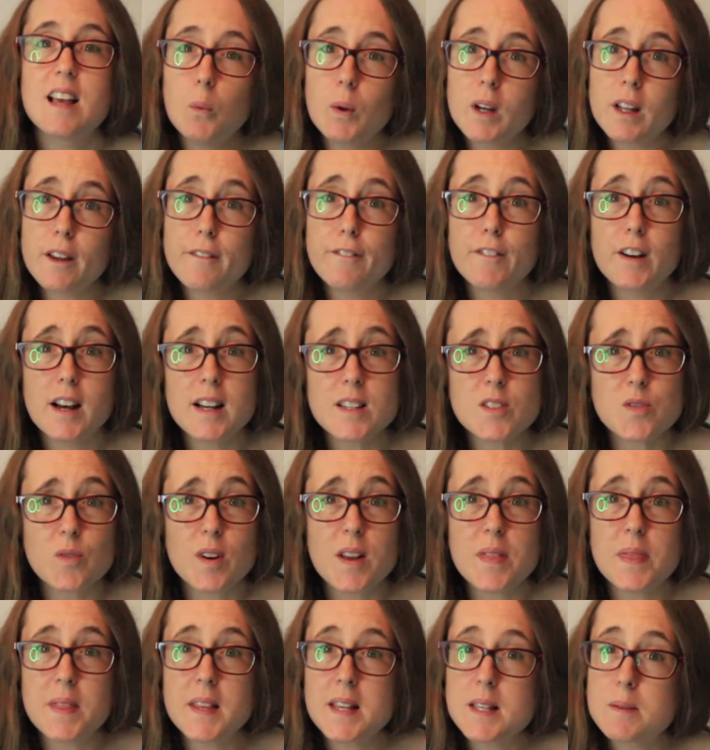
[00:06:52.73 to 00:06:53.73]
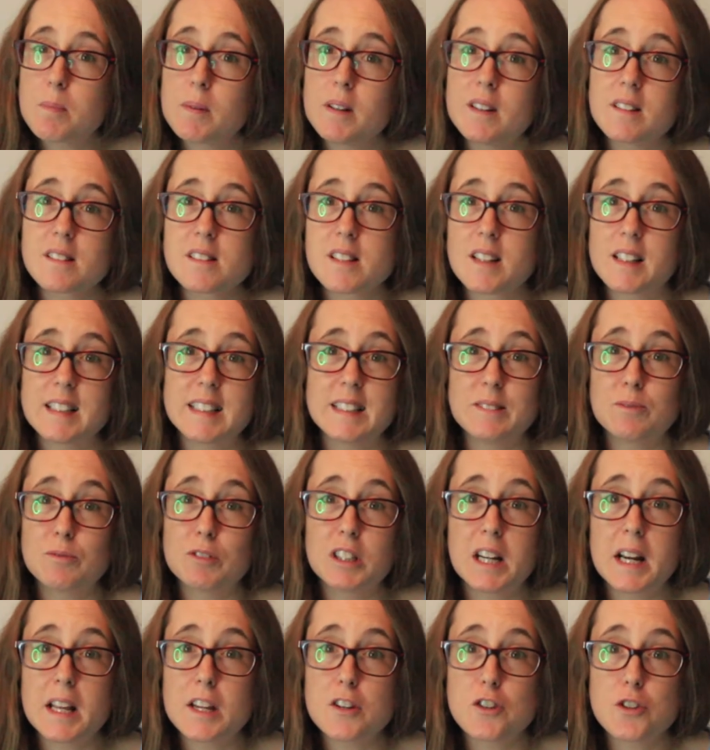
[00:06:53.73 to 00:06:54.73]
When I first read these books, I didn't
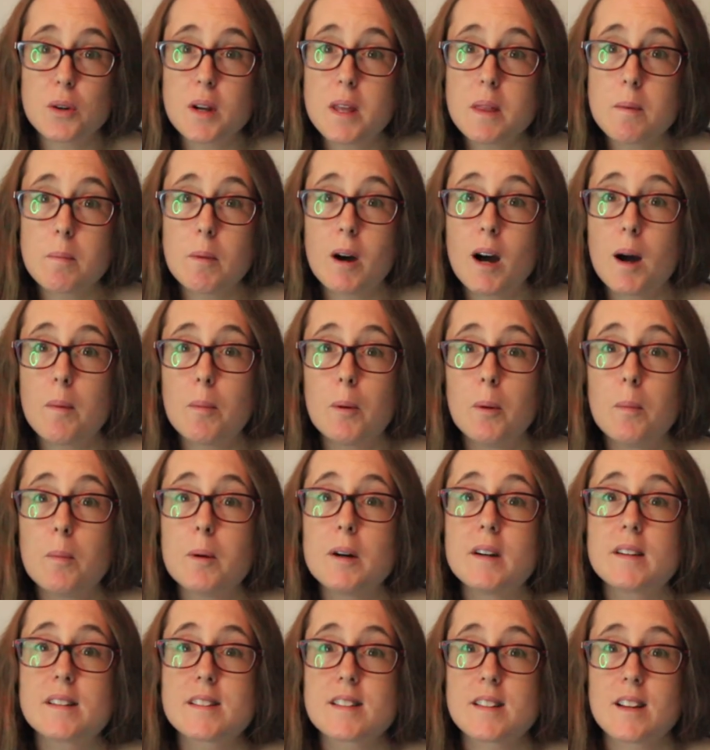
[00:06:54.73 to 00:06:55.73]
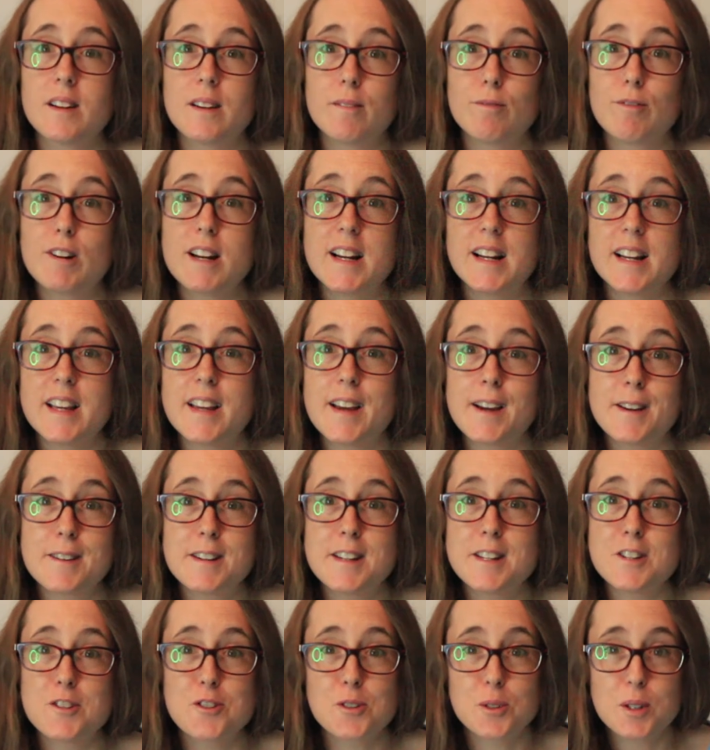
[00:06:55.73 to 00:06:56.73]
really enjoy the Marple books. I really
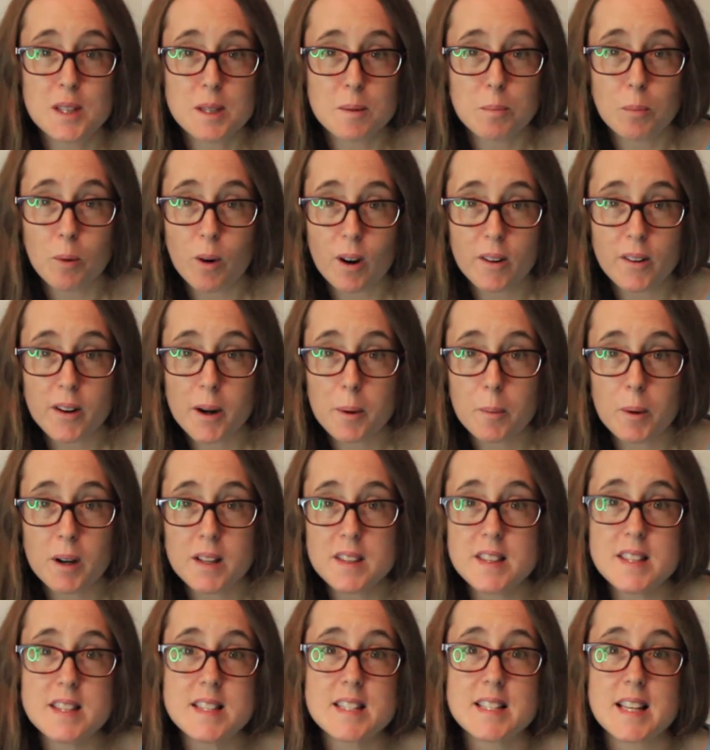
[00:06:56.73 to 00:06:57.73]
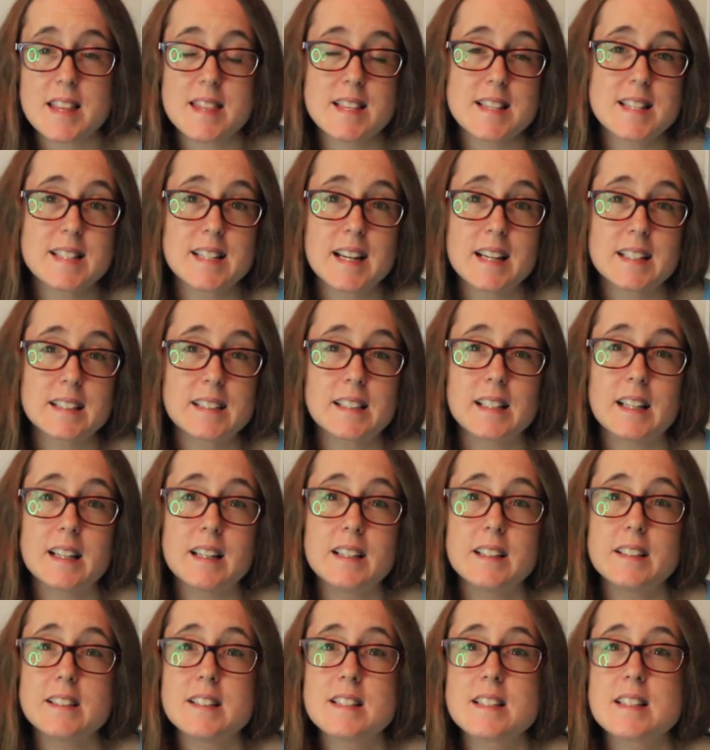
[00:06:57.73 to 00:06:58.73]
only enjoyed the Poirot ones and the
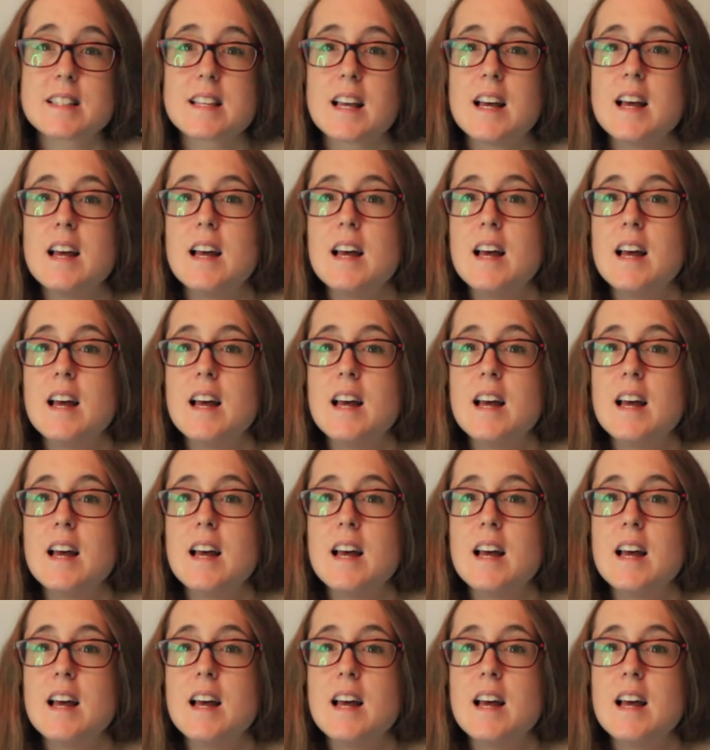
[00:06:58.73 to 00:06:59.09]
standalones,